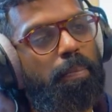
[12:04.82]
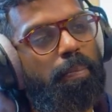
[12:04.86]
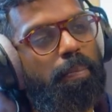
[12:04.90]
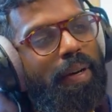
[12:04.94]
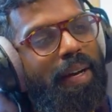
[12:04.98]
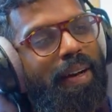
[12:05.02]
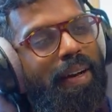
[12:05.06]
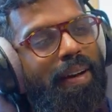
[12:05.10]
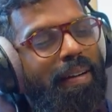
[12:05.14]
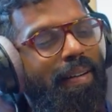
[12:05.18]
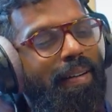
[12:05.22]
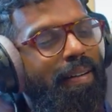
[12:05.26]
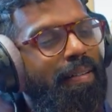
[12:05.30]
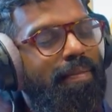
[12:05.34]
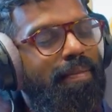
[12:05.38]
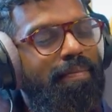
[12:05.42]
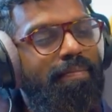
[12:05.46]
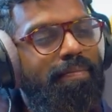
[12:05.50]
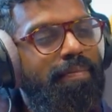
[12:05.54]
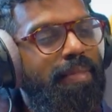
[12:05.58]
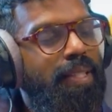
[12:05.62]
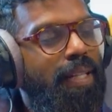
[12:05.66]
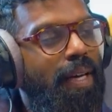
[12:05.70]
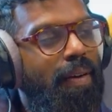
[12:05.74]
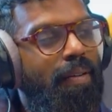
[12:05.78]
But,
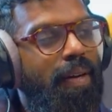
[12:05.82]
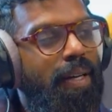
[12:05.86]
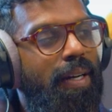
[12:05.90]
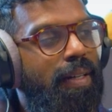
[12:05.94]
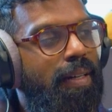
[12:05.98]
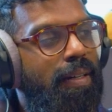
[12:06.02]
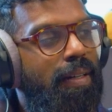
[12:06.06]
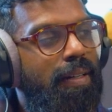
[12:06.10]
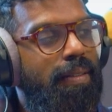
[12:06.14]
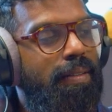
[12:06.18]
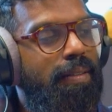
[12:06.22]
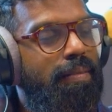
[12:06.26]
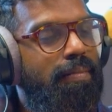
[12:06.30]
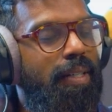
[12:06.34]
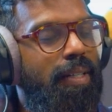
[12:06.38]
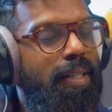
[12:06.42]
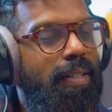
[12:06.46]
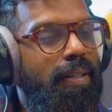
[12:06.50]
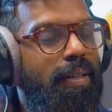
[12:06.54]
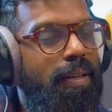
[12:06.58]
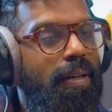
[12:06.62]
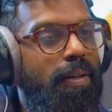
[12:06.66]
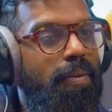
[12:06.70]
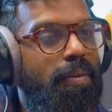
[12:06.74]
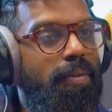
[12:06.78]
you know, I
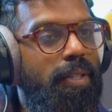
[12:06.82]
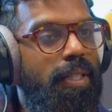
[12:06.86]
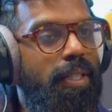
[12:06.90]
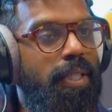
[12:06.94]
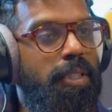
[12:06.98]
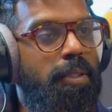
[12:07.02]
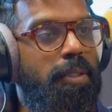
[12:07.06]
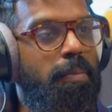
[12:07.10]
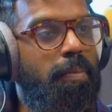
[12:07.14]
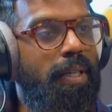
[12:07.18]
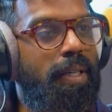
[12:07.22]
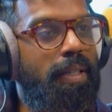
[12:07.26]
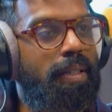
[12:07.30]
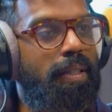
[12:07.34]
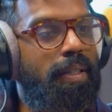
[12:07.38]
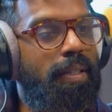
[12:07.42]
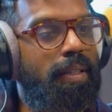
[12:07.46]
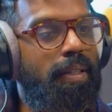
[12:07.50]
can't really speak